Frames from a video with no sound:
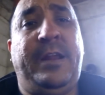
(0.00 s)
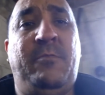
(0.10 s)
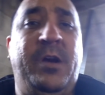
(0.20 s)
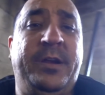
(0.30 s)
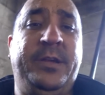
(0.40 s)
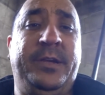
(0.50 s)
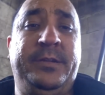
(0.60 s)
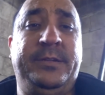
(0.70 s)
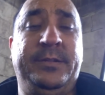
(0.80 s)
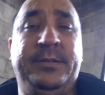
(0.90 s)
I want
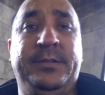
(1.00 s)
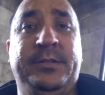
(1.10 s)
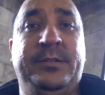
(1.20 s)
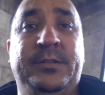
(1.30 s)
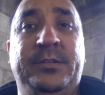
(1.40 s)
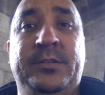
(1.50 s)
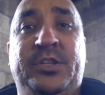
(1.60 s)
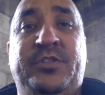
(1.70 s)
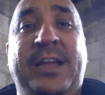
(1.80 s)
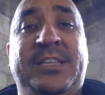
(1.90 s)
to
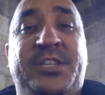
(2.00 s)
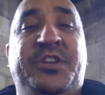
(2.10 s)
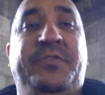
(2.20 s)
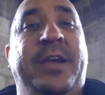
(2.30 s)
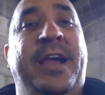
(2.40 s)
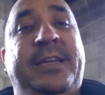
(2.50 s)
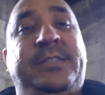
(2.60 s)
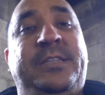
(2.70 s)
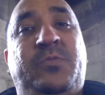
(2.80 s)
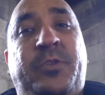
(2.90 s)
stress to you
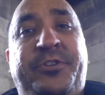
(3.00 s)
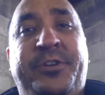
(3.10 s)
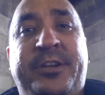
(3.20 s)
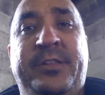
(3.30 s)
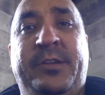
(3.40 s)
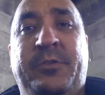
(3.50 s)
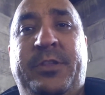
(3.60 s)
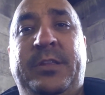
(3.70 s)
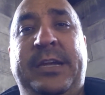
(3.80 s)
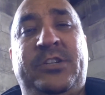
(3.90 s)
guys is when you're dealing
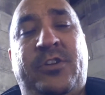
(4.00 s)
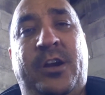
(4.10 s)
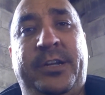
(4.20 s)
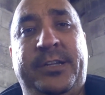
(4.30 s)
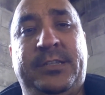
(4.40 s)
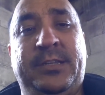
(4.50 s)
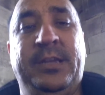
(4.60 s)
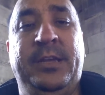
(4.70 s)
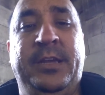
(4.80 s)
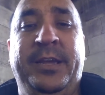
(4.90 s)
with electronics
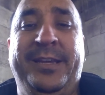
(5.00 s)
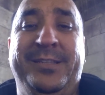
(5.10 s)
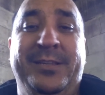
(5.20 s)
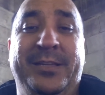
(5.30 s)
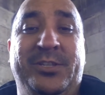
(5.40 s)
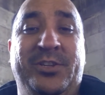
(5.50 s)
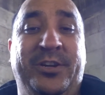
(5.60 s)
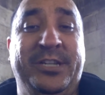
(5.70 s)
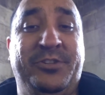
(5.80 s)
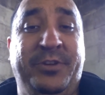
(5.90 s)
and
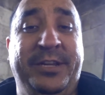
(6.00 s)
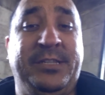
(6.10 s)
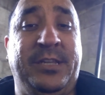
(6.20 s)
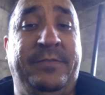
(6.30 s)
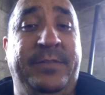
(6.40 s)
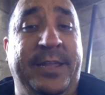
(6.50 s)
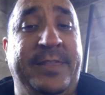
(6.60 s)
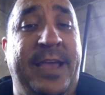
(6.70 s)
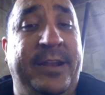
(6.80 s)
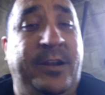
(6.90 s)
circuitry and stuff like
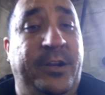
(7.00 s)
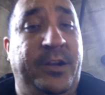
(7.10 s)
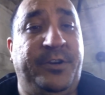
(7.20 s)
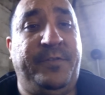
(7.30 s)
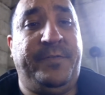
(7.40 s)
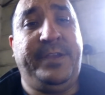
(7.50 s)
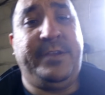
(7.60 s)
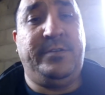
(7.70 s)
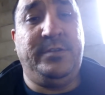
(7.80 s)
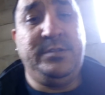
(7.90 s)
that on your
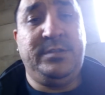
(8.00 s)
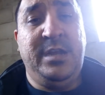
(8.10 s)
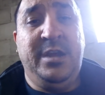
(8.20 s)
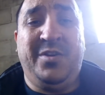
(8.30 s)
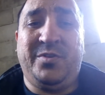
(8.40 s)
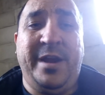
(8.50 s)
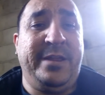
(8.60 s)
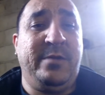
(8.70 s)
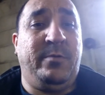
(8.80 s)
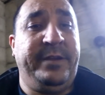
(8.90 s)
vehicles or
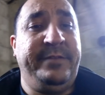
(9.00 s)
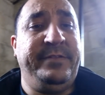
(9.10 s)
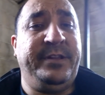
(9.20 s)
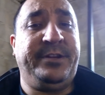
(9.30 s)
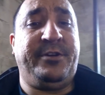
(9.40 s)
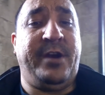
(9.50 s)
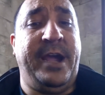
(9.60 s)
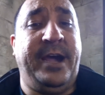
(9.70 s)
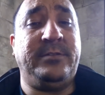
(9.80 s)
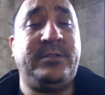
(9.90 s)
anywhere, even in your
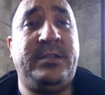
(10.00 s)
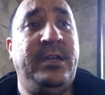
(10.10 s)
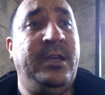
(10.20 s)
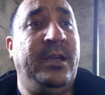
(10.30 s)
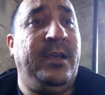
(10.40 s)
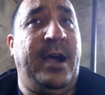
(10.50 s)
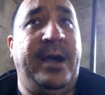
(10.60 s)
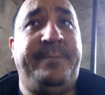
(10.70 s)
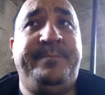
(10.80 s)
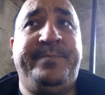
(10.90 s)
house,
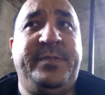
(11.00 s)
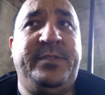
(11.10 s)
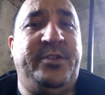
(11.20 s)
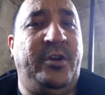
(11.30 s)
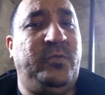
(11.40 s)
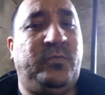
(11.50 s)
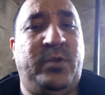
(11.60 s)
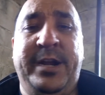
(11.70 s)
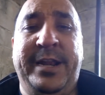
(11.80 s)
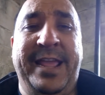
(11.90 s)
don't
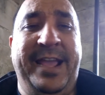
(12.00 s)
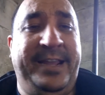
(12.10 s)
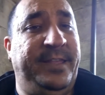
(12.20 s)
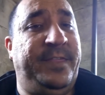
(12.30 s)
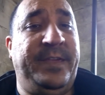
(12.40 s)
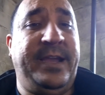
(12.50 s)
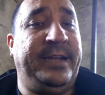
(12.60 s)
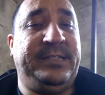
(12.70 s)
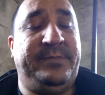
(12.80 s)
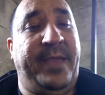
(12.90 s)
run anything
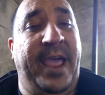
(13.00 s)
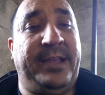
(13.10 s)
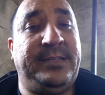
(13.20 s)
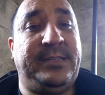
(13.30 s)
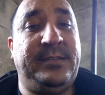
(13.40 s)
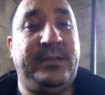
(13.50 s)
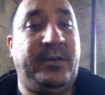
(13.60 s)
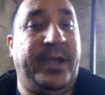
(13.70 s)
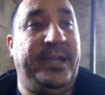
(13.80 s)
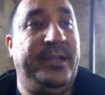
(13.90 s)
at its max,
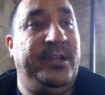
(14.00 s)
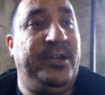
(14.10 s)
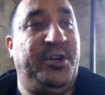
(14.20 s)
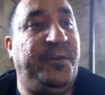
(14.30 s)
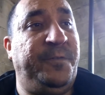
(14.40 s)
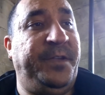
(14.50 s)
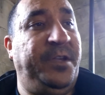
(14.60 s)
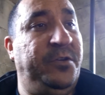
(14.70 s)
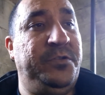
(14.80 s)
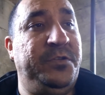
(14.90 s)
okay? Your
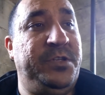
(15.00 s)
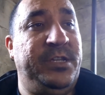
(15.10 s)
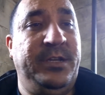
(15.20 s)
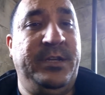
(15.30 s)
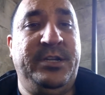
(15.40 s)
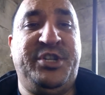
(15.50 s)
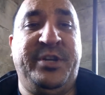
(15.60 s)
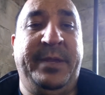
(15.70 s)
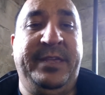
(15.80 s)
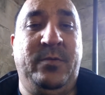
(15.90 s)
fuse
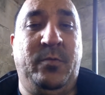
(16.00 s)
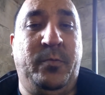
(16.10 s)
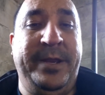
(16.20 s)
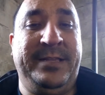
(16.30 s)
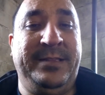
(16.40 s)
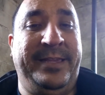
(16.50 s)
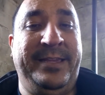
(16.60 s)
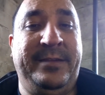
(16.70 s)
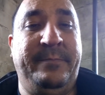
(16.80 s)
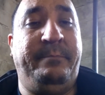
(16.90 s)
should be the weak
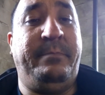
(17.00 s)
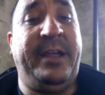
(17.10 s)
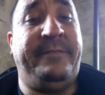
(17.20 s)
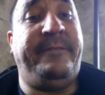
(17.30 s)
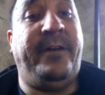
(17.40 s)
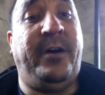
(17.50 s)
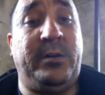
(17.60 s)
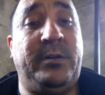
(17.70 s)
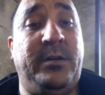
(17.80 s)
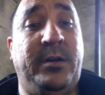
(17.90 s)
link by
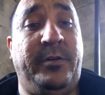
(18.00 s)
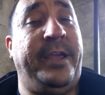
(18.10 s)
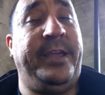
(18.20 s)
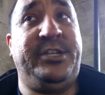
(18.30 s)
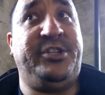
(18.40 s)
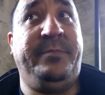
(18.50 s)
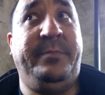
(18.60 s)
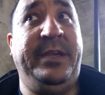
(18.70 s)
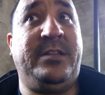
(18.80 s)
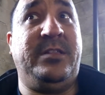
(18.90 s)
far, okay? It shouldn't
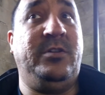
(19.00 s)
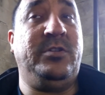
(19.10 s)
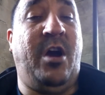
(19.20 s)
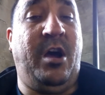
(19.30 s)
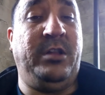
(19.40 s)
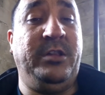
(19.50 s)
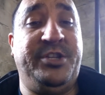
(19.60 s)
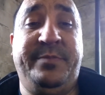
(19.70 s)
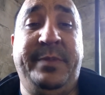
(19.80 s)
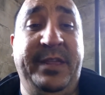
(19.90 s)
be a close call. It
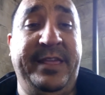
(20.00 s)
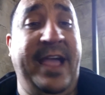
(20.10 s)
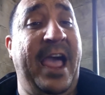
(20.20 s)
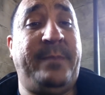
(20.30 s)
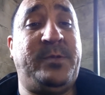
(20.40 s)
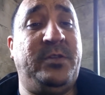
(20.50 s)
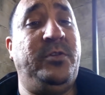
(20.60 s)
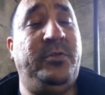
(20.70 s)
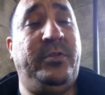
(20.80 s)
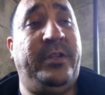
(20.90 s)
should be
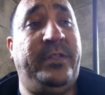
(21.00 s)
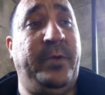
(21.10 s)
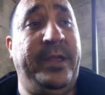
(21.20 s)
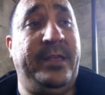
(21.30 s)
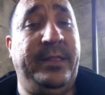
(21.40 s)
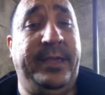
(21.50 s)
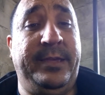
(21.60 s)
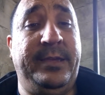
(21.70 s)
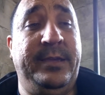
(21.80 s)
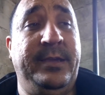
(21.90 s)
absolutely the weak
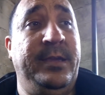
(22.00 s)
link.